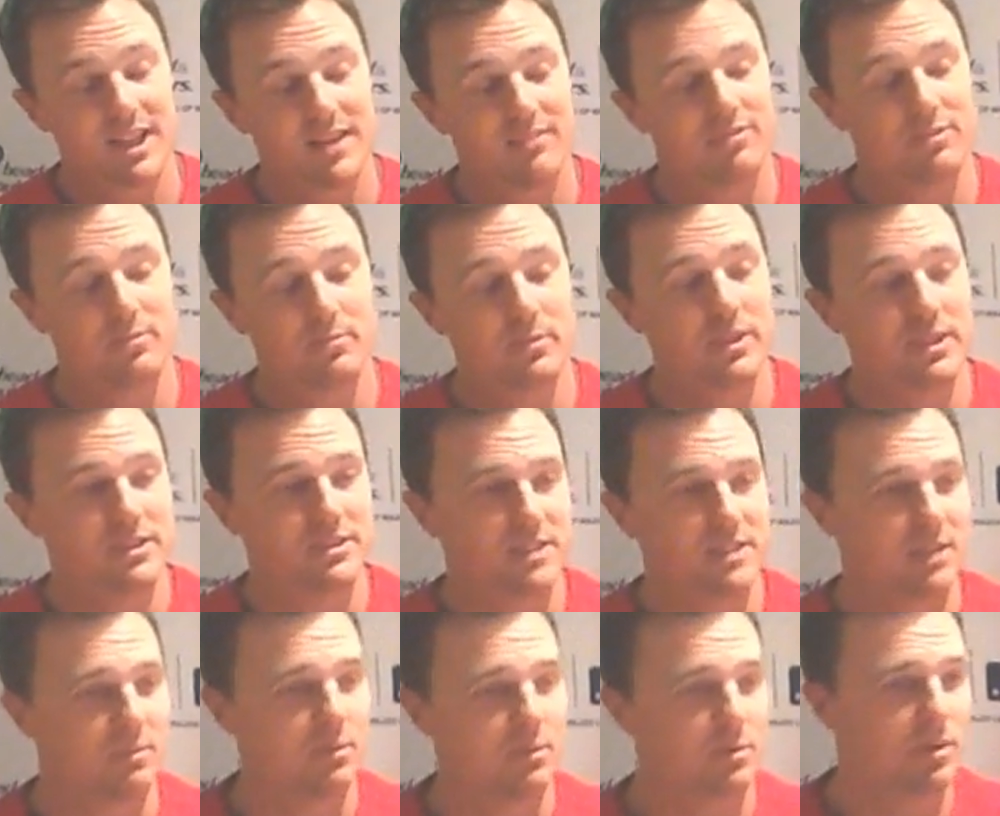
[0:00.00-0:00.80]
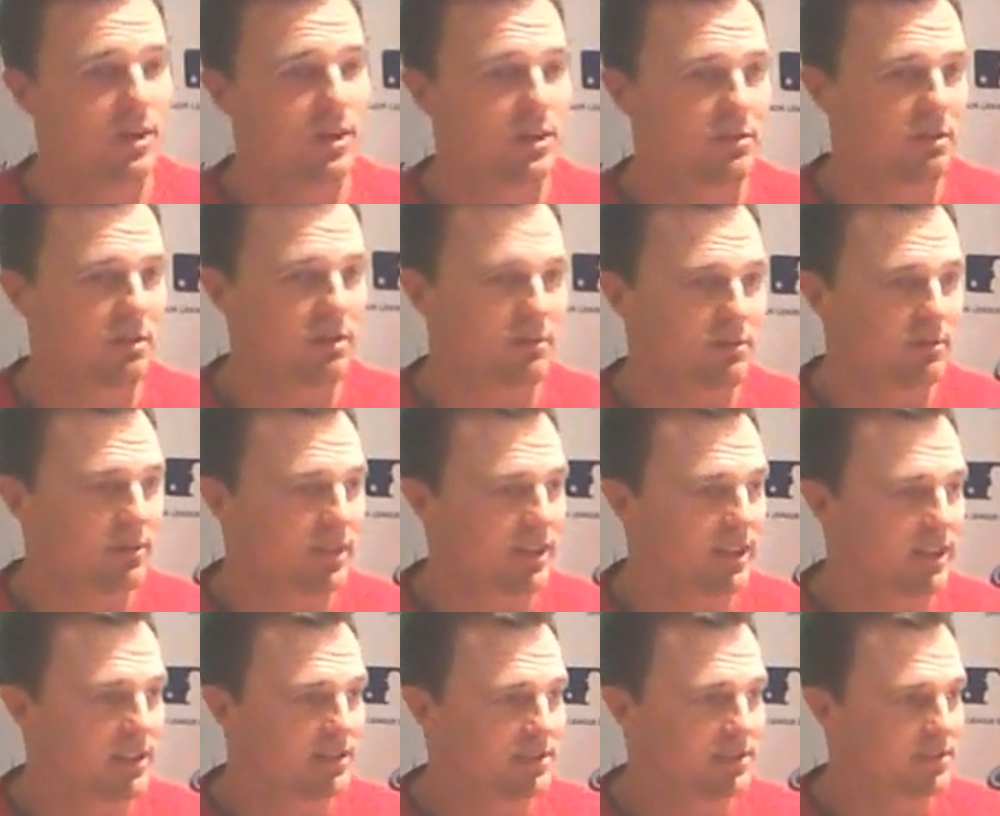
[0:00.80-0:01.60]
For me, it's got to be Wandy
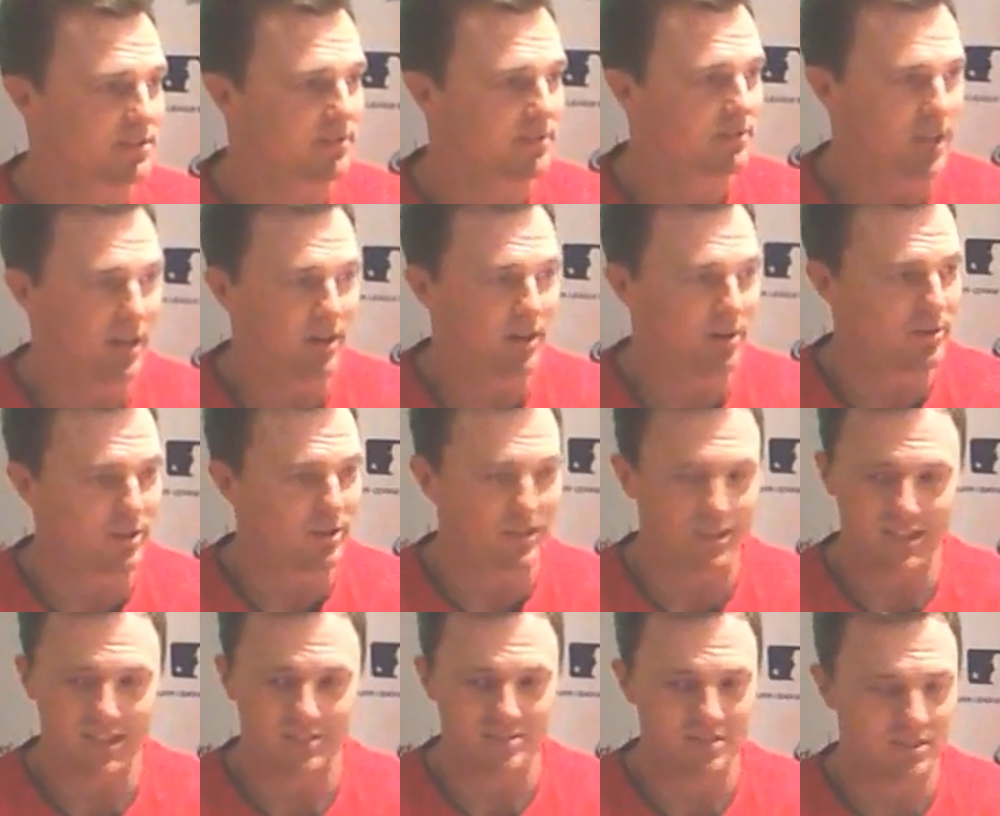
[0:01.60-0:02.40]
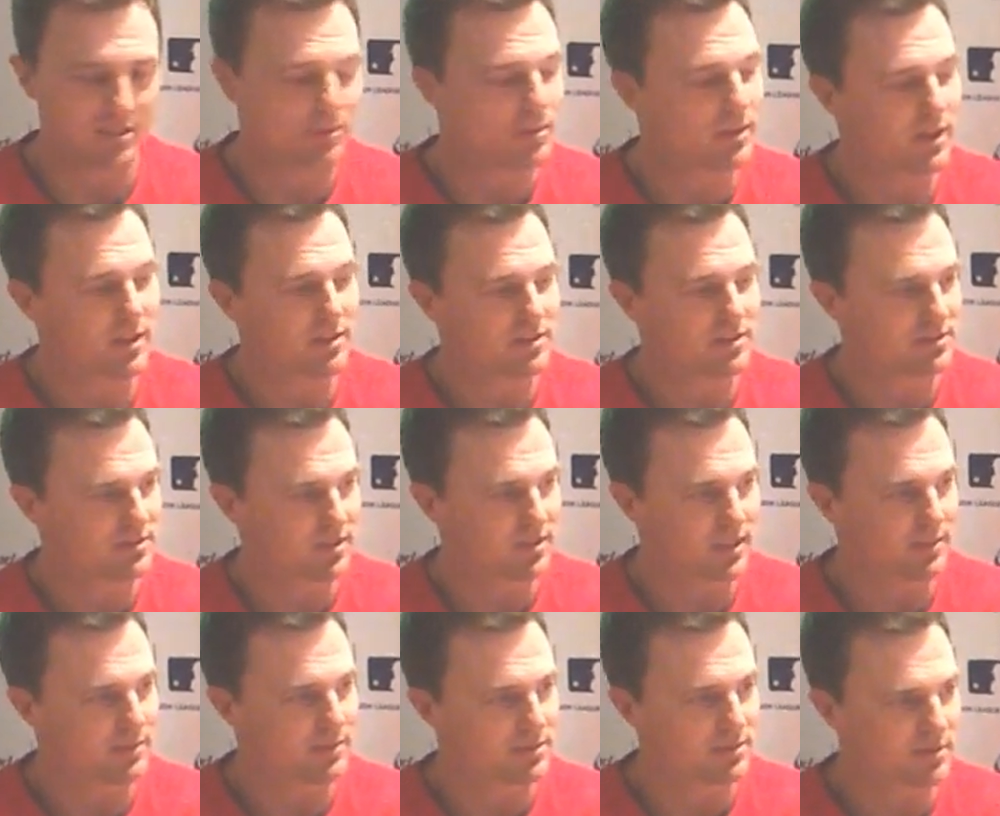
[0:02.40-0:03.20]
Rodriguez. I don't think that's anyone else's
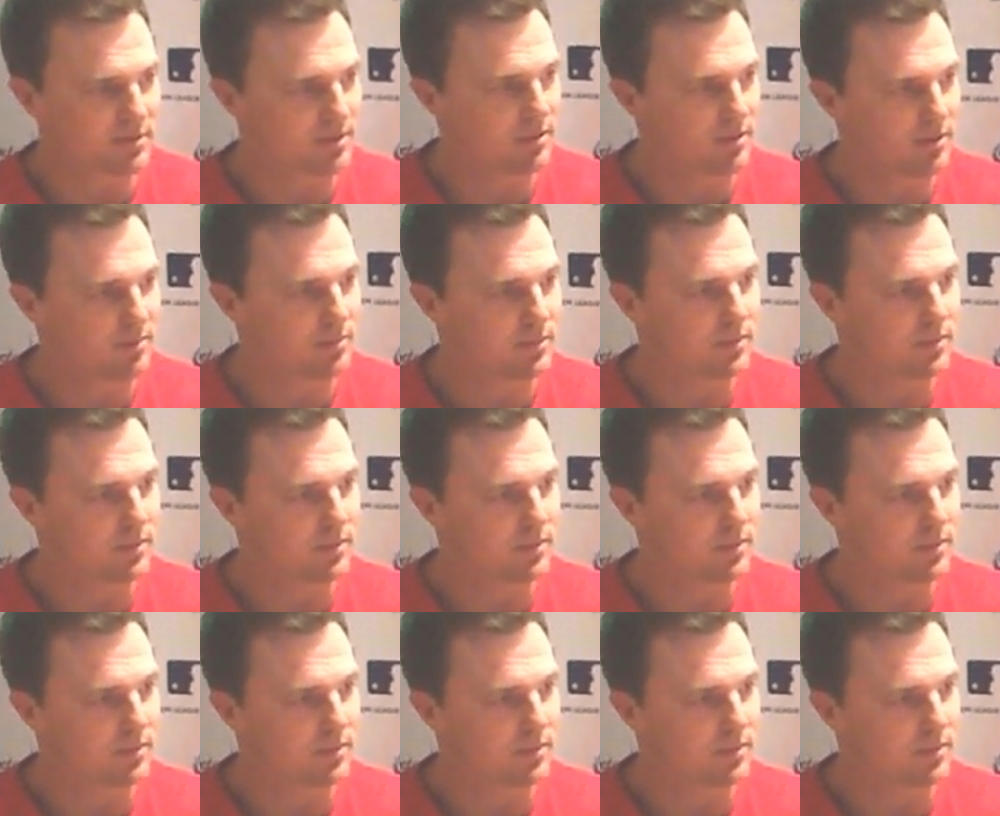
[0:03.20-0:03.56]
answer, though.